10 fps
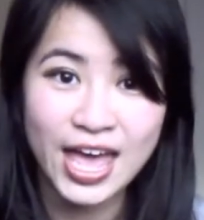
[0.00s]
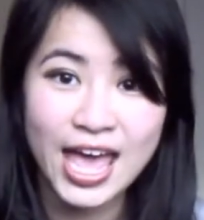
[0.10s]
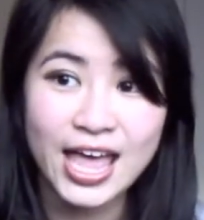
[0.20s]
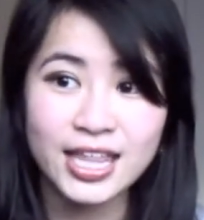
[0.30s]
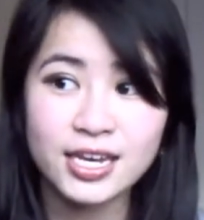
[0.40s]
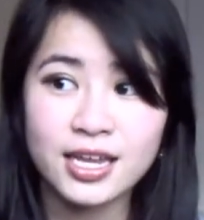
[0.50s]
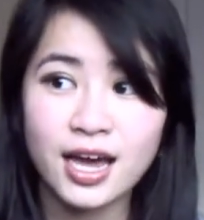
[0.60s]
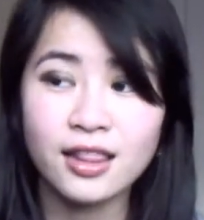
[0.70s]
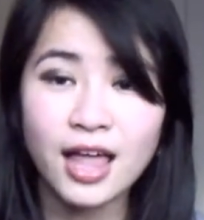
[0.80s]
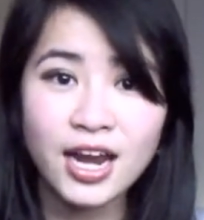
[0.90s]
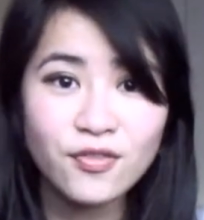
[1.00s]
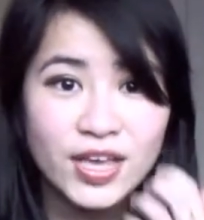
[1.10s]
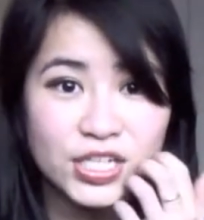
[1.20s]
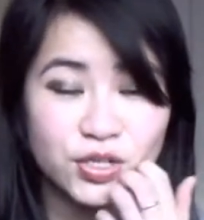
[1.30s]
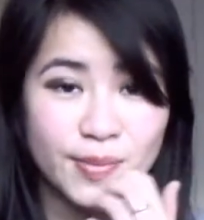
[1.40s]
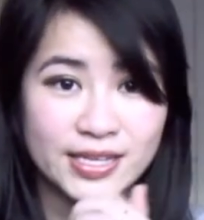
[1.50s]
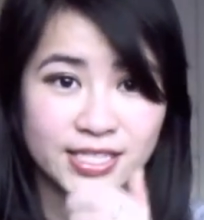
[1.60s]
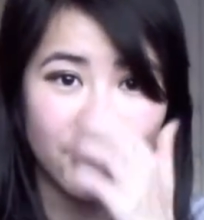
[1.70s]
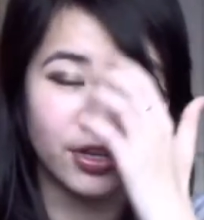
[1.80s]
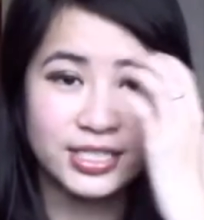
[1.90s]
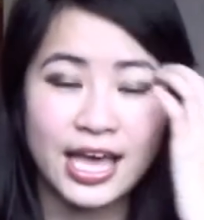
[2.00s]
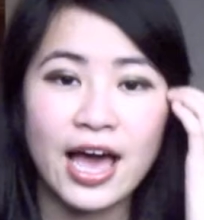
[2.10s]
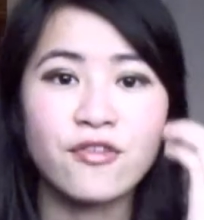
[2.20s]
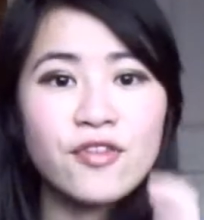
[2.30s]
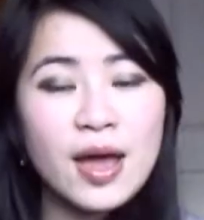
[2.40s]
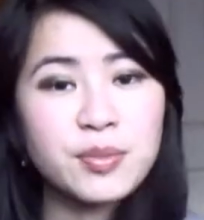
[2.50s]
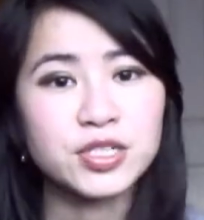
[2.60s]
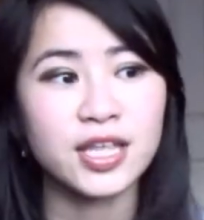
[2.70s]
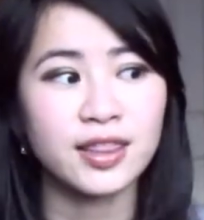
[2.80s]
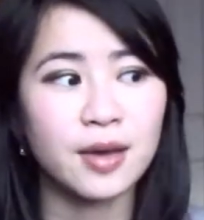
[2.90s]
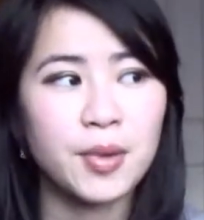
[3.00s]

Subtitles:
And a lot of Asian mascaras that have fibers in them